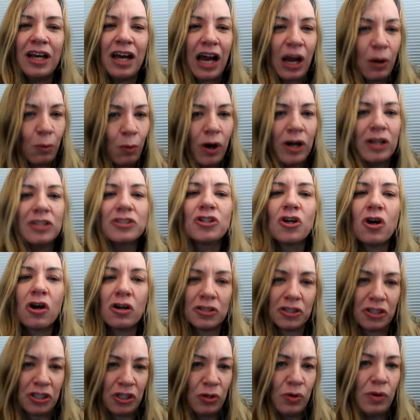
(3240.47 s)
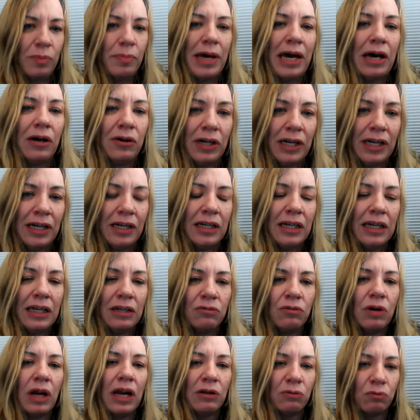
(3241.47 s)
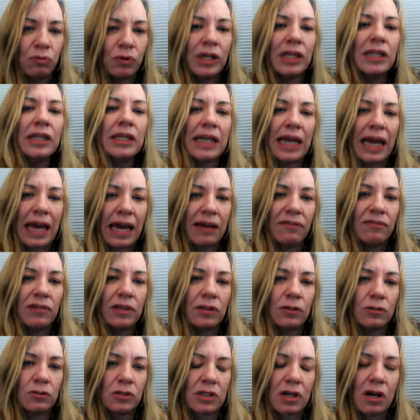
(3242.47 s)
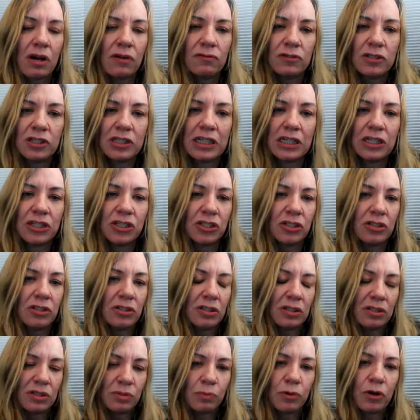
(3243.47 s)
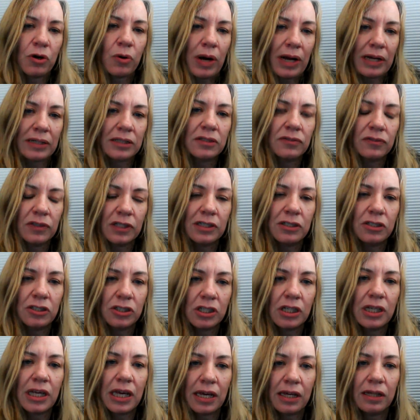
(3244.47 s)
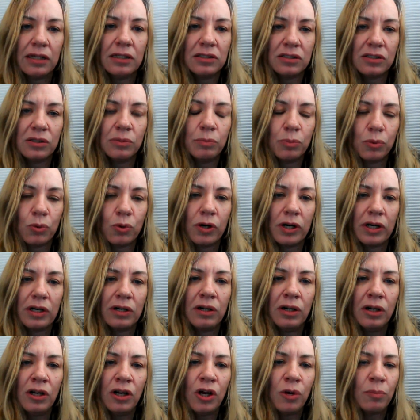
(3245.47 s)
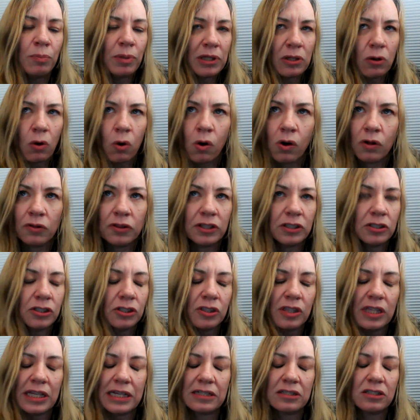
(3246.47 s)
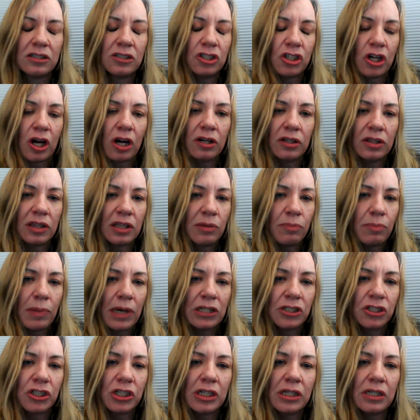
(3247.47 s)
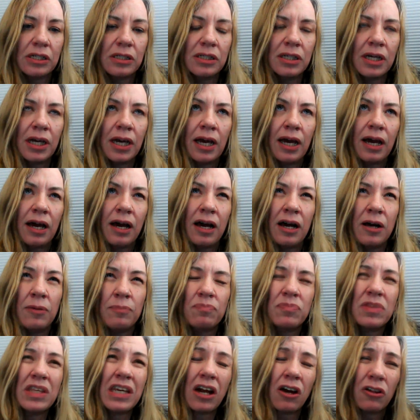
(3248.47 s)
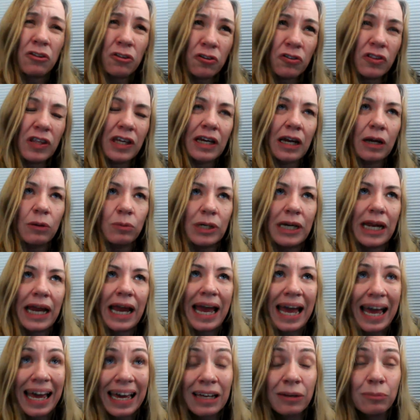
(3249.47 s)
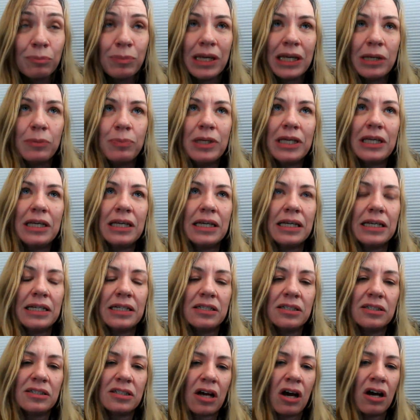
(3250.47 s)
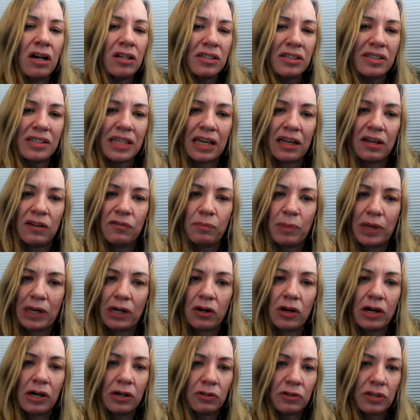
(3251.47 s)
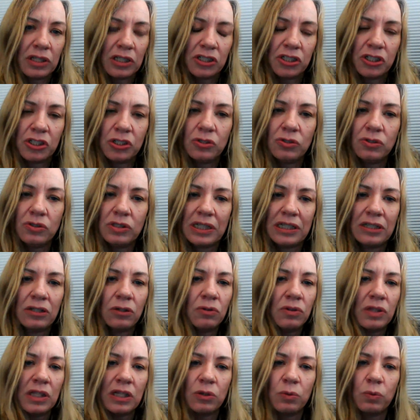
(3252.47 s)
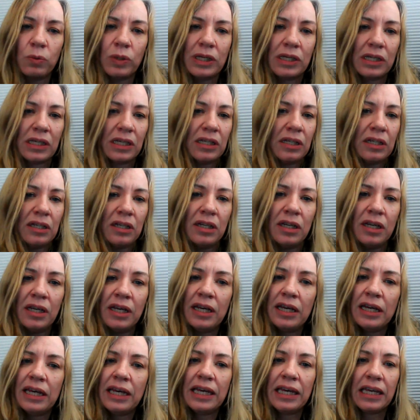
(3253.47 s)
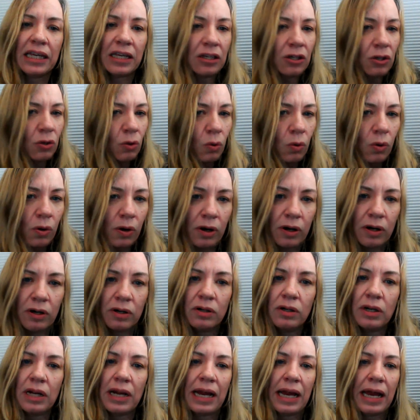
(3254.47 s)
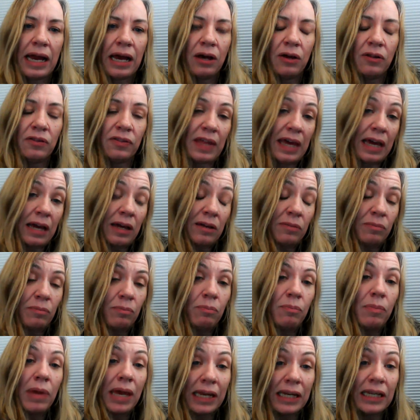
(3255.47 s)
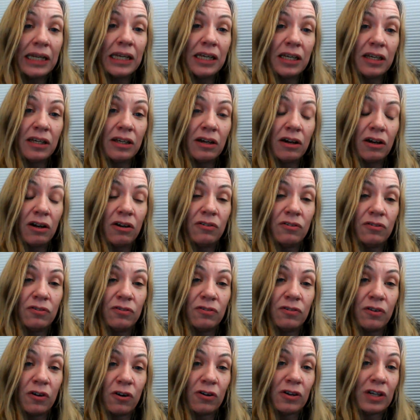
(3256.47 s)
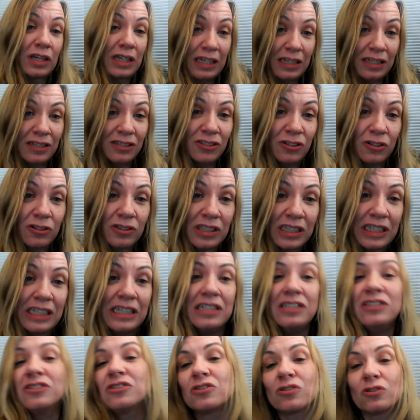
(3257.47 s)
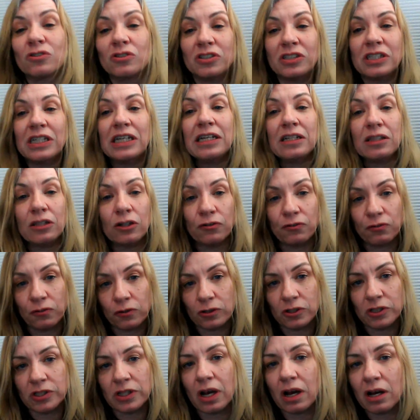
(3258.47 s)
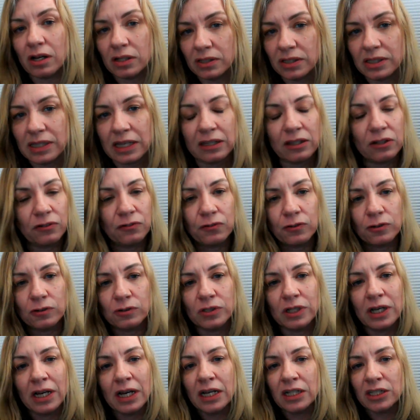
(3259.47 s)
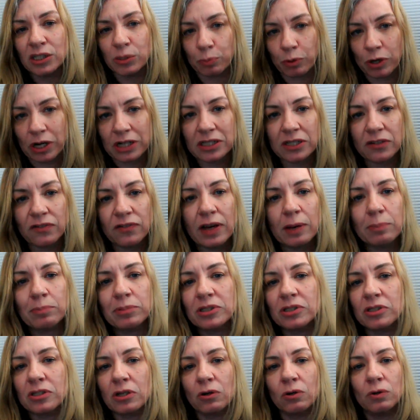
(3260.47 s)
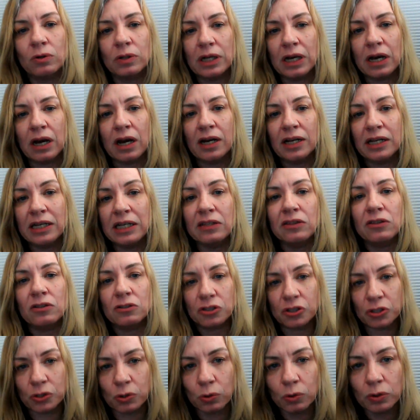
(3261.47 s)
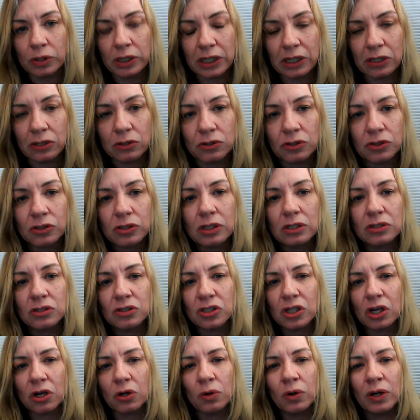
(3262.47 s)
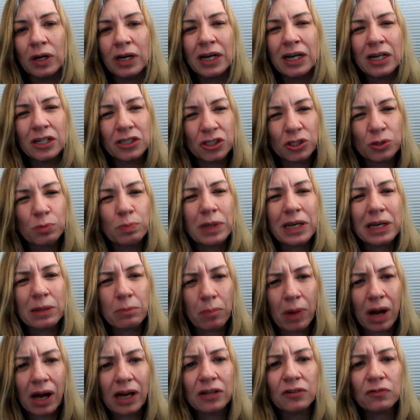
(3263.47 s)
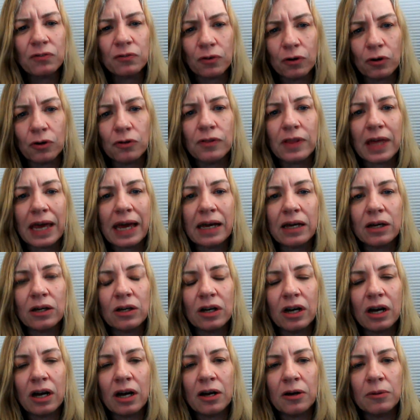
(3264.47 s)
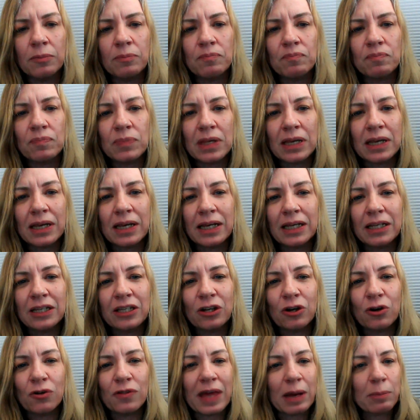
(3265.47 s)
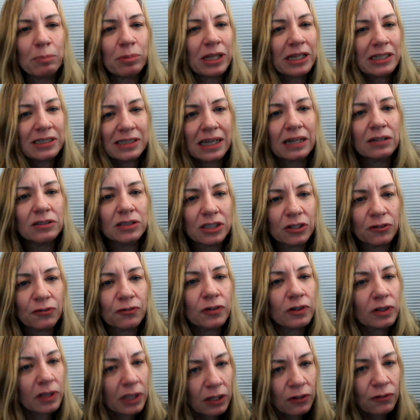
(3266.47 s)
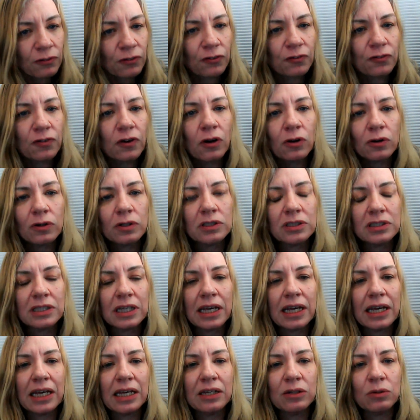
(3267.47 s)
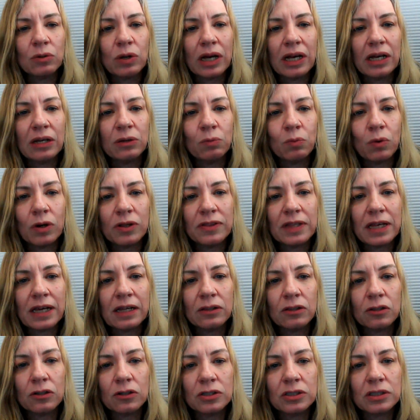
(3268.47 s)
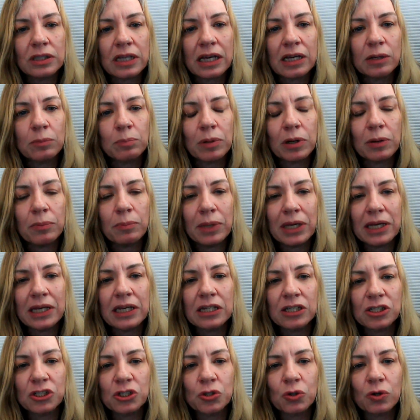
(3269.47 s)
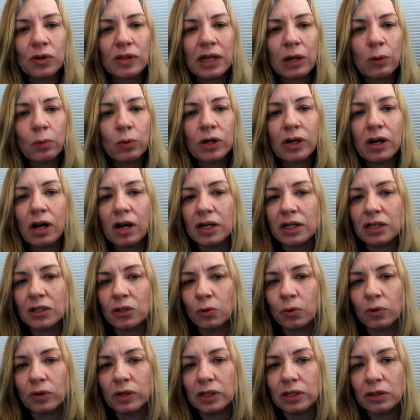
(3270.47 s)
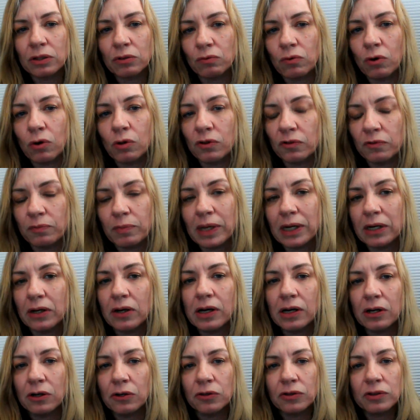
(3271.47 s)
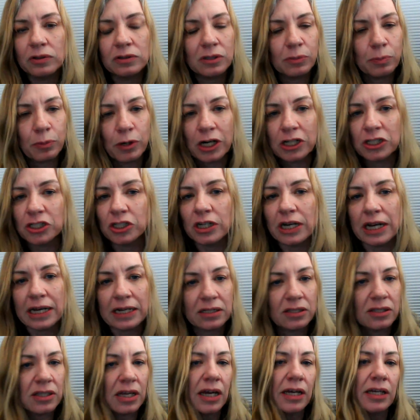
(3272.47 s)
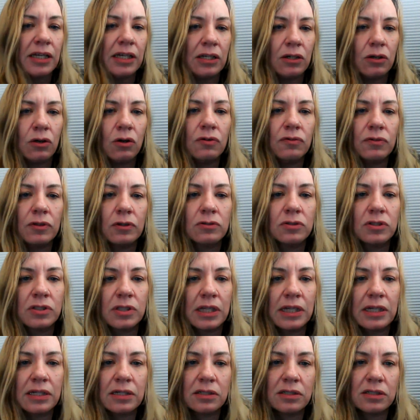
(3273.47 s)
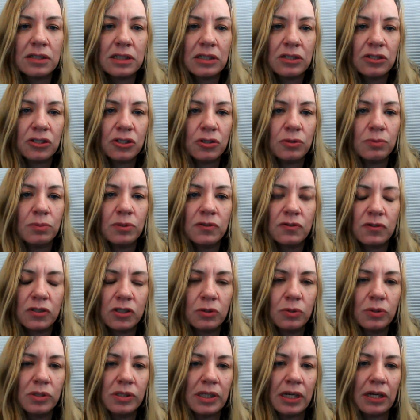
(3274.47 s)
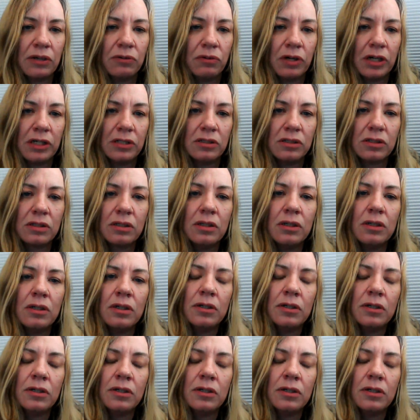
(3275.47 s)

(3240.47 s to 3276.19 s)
I want to talk to you about it. And really having those conversations as proactively as you can is important. But all the things Jonathan mentioned, the other thing I would add maybe is onset of mental health issues. I don't think we can ignore how that many of our kids, our teens, are seeing their first onset, their first depressive episode in their school years. So just being mindful that that plays out differently for folks and what that looks like, but making sure that we're not ignoring the role of mental health, depression, anxiety, and all of those things in terms of suicide risk.